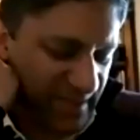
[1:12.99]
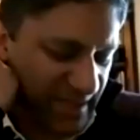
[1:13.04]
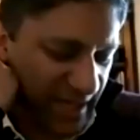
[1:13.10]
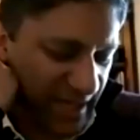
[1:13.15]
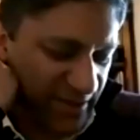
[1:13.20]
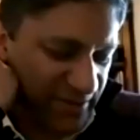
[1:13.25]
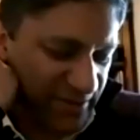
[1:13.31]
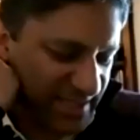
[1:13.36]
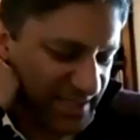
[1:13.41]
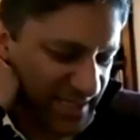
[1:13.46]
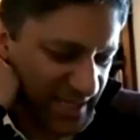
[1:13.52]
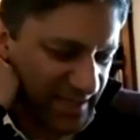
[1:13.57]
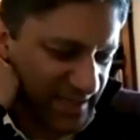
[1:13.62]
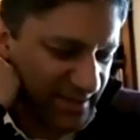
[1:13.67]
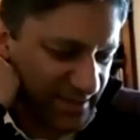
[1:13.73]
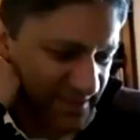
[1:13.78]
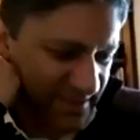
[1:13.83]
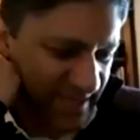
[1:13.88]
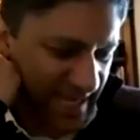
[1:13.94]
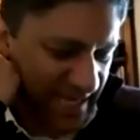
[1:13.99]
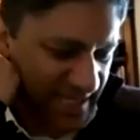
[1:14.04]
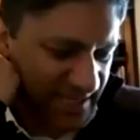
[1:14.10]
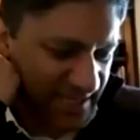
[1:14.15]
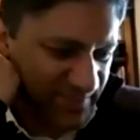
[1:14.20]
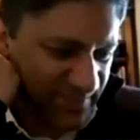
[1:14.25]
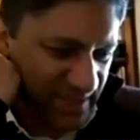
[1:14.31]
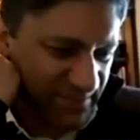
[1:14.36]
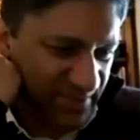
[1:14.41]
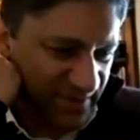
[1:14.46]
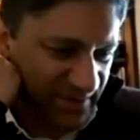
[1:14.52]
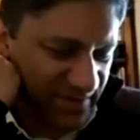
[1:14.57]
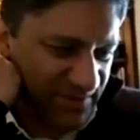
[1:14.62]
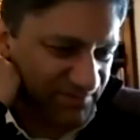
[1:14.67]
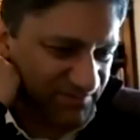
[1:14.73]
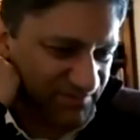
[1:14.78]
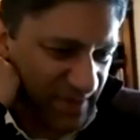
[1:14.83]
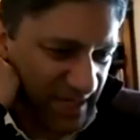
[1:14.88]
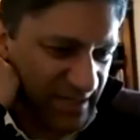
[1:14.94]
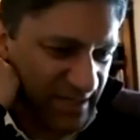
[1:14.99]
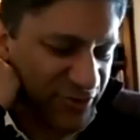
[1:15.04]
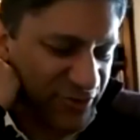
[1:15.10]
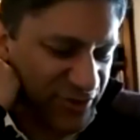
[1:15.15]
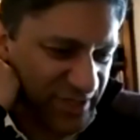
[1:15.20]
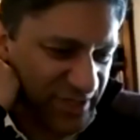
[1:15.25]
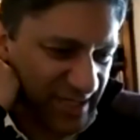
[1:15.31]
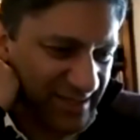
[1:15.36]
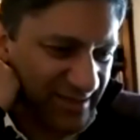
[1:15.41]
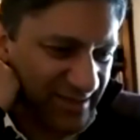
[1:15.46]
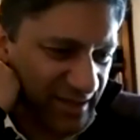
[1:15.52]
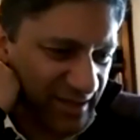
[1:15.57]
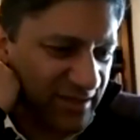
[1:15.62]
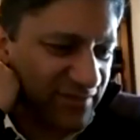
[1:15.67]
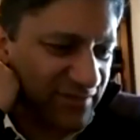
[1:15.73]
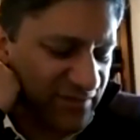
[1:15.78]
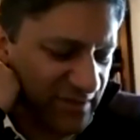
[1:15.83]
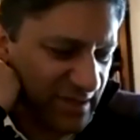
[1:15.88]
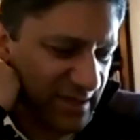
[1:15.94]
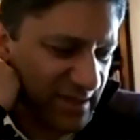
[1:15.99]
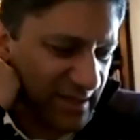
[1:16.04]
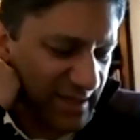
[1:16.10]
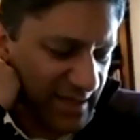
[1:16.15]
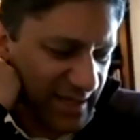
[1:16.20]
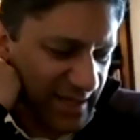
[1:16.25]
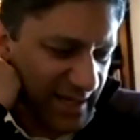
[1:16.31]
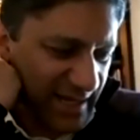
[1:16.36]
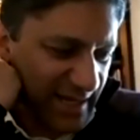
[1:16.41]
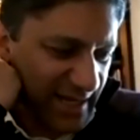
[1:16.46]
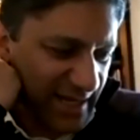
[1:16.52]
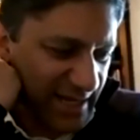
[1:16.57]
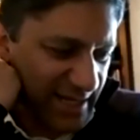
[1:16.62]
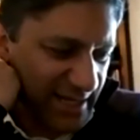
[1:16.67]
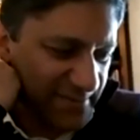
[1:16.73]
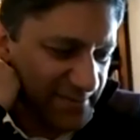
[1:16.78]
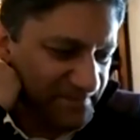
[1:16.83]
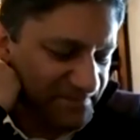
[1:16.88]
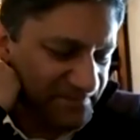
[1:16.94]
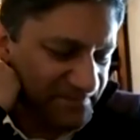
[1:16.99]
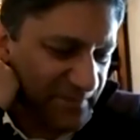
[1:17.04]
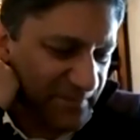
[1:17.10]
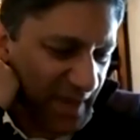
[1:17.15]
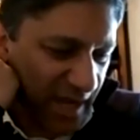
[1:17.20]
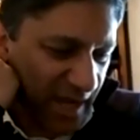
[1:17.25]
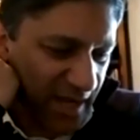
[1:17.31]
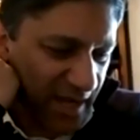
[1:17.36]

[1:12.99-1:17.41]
others say that it has been a bit of an interesting life. I